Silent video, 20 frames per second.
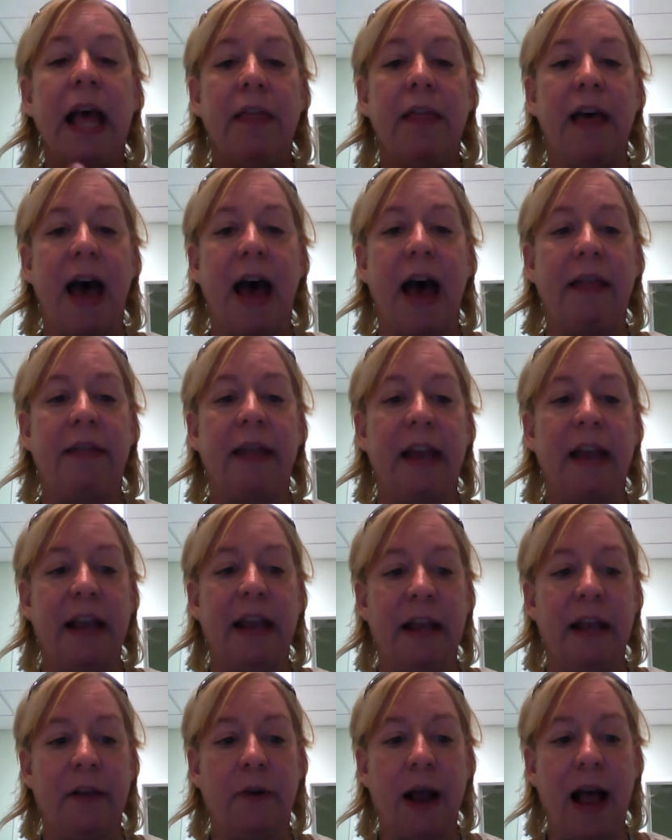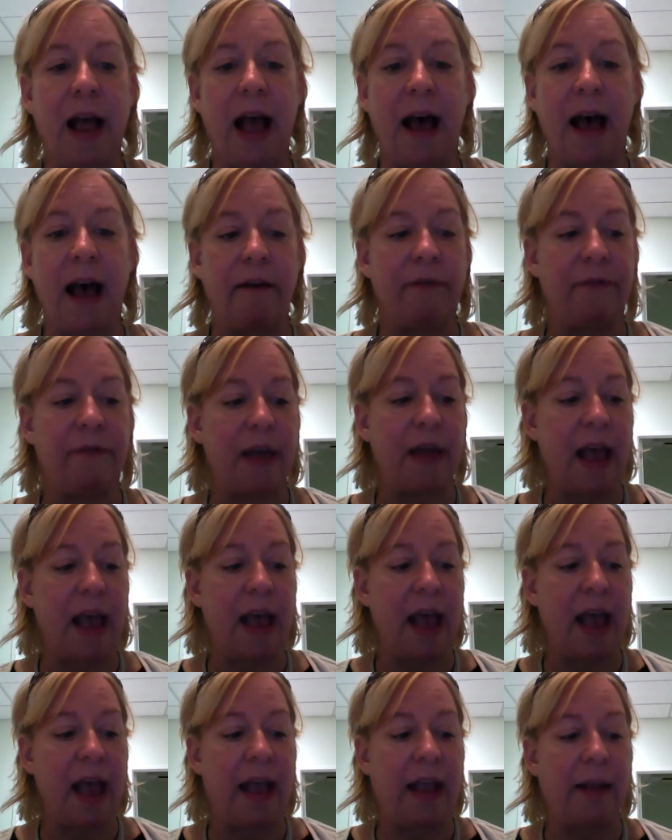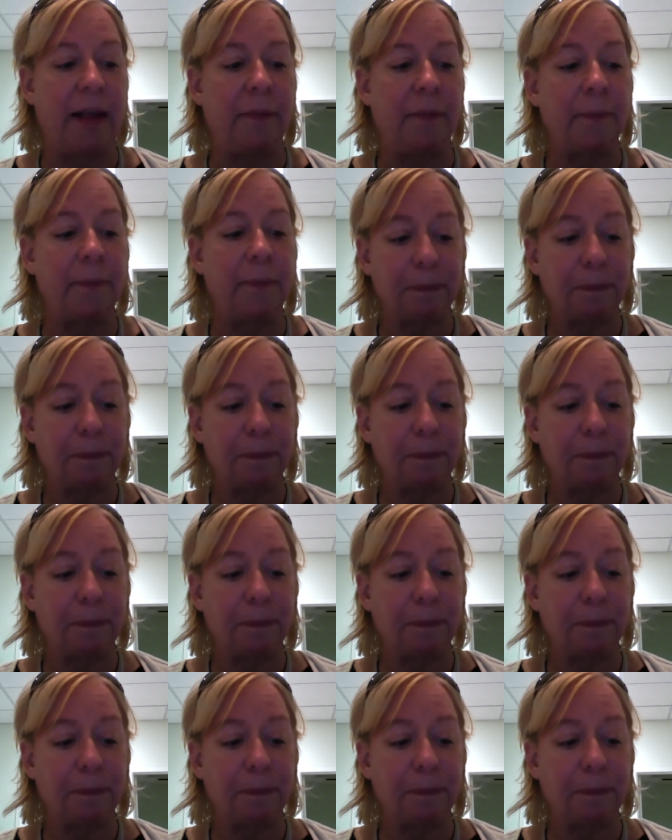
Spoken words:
that they either have a